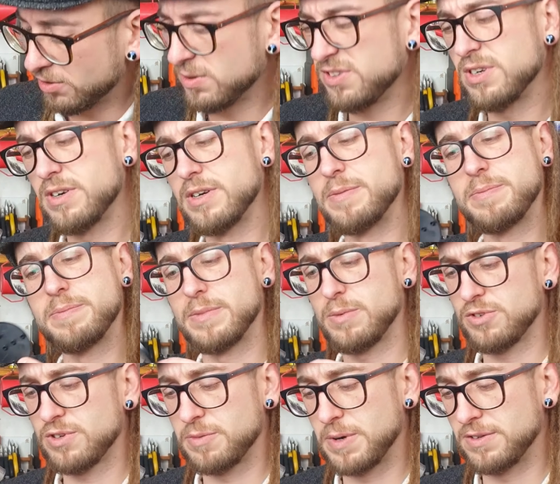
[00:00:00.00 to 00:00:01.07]
Oh, it's not a... What
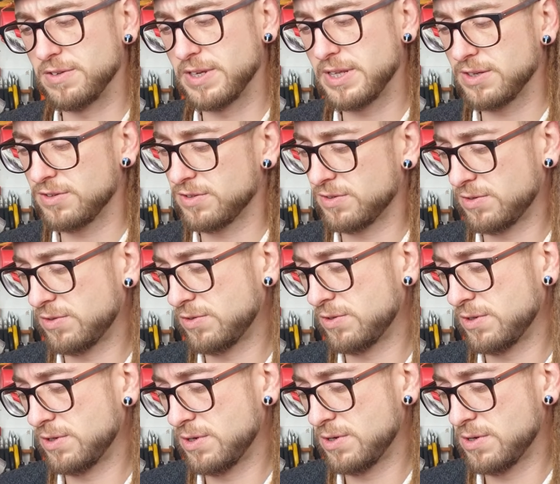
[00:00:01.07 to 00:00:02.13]
size base is that? That's
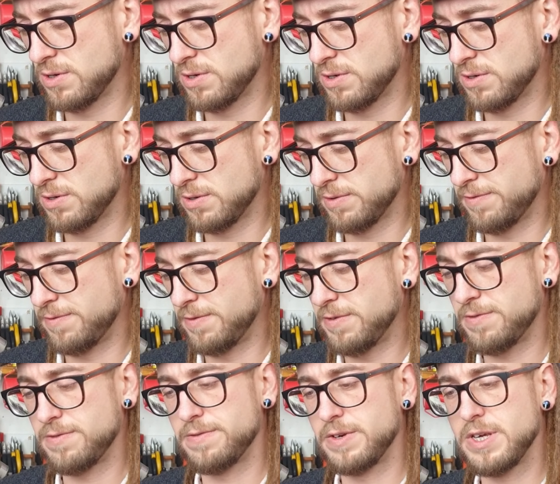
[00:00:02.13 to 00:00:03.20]

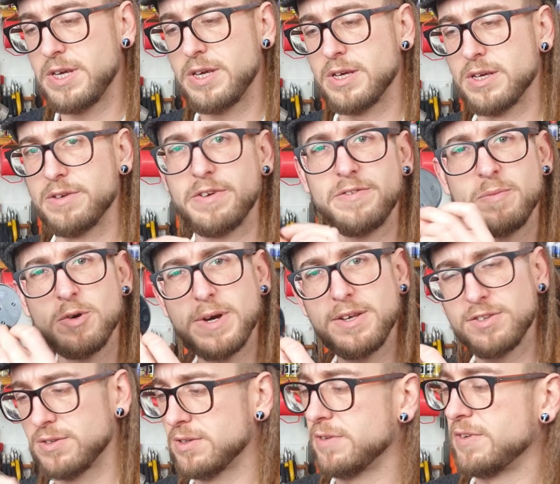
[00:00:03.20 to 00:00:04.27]
50 mil
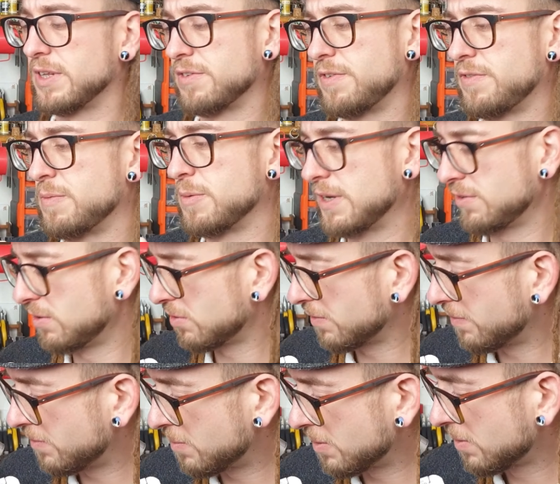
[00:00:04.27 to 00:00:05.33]
base? I think that's 50 mil base. It looks like
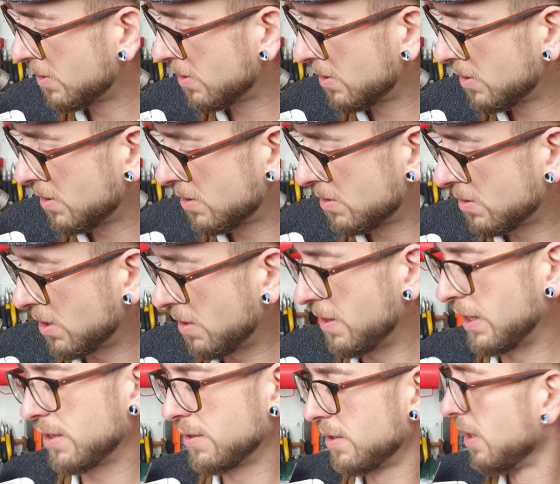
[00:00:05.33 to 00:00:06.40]
50 mil, I
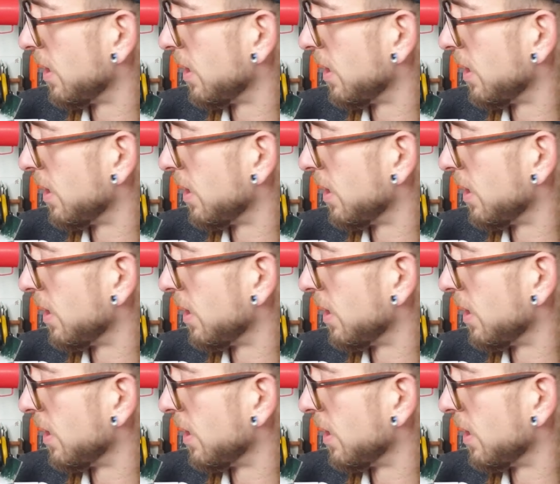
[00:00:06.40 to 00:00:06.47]
think.